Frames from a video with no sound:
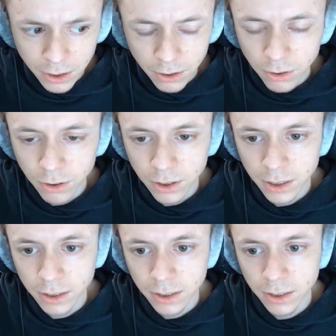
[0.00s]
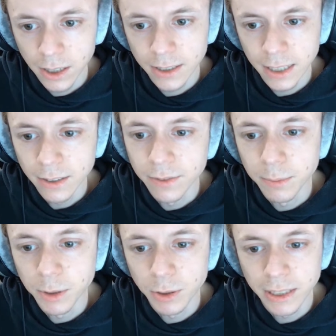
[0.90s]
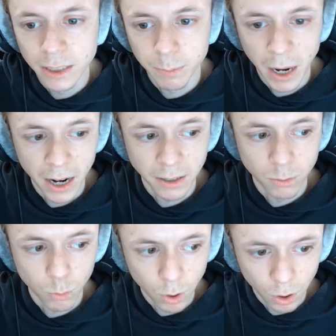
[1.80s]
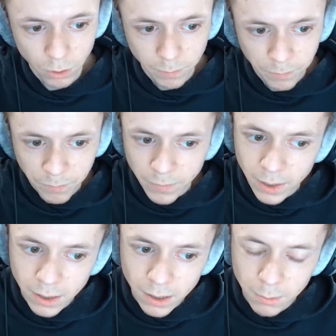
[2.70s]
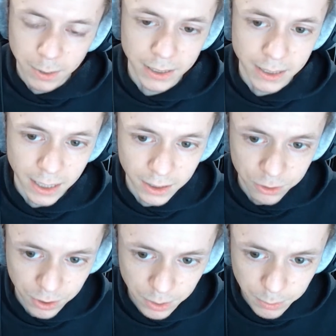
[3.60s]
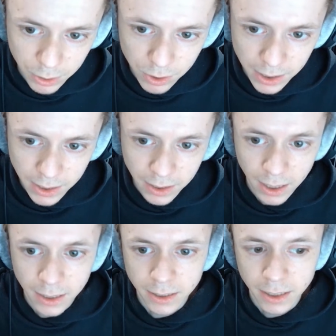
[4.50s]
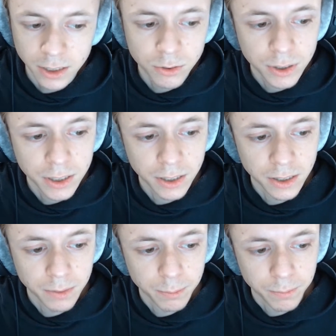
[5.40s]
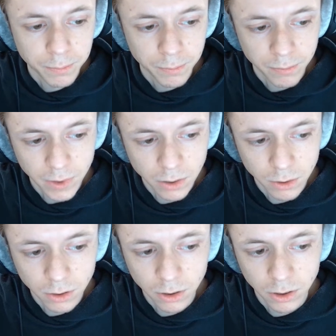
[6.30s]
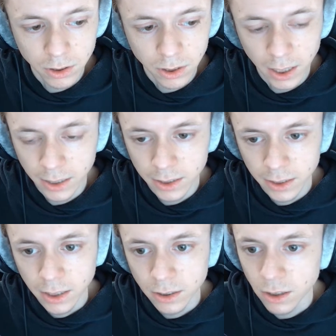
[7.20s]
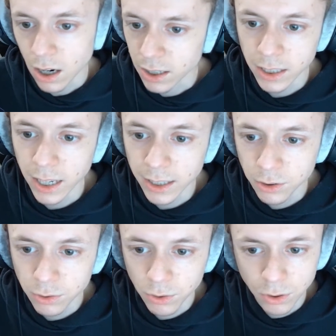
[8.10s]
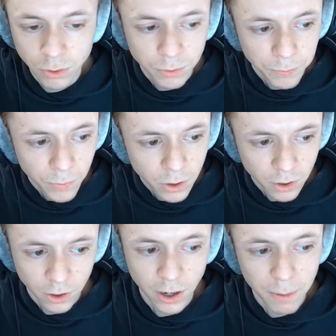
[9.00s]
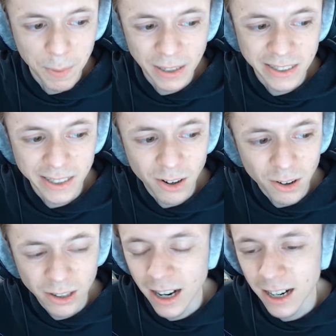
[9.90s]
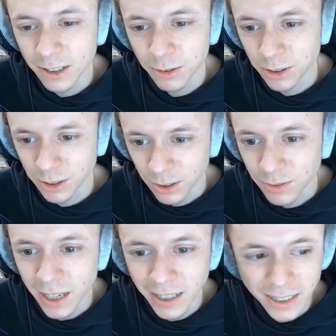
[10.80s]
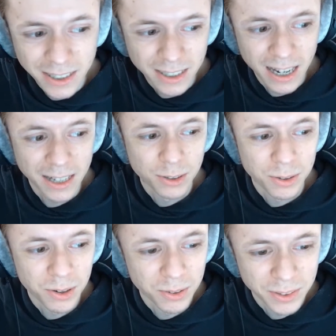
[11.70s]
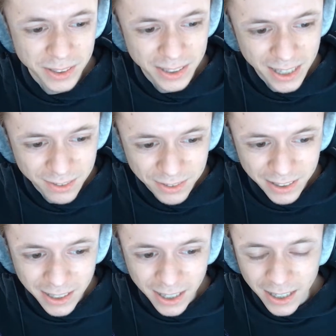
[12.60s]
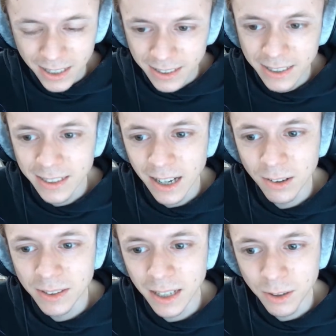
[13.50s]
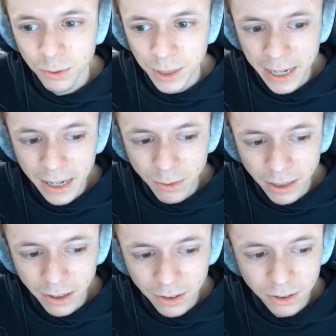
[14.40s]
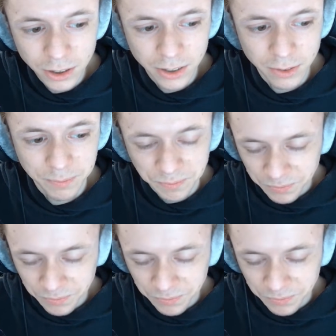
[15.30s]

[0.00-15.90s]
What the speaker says: or as if the music is behind the wall. But electronic music, like industrial or like dark electro, or basically all hard or soft 80s electro stuff, this sounds like really, really awesome.